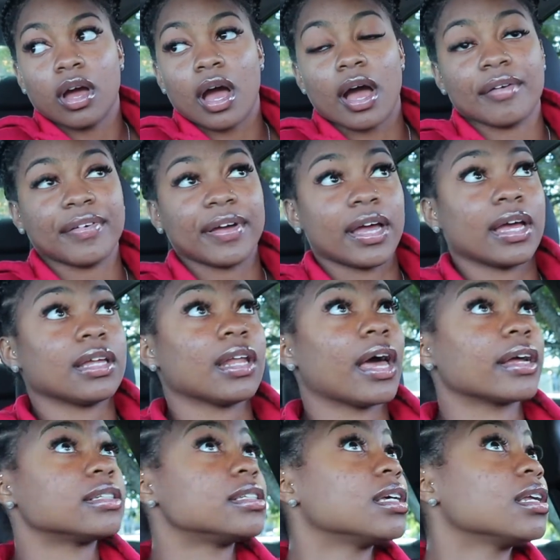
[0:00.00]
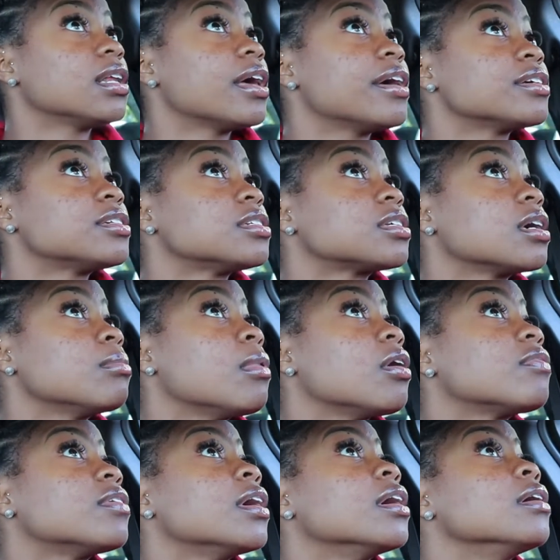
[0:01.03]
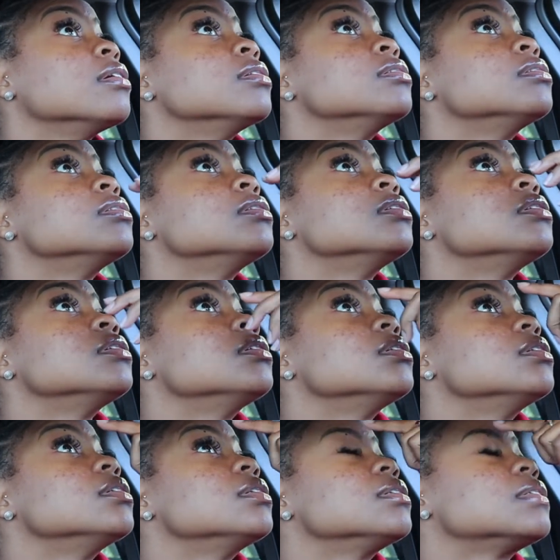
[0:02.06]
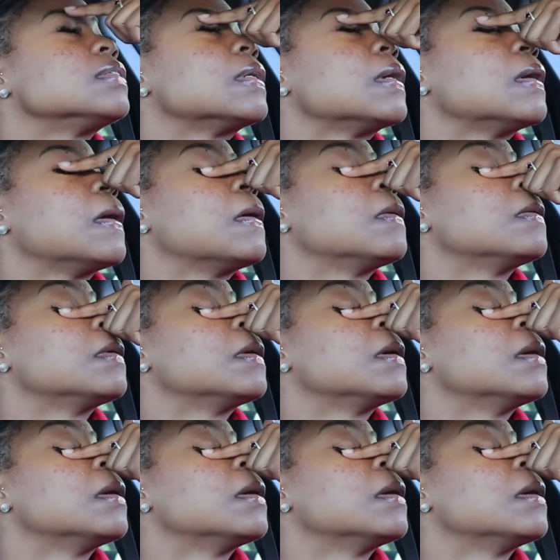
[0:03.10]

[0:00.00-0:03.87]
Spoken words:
I've had like 10 lashes come off now. So,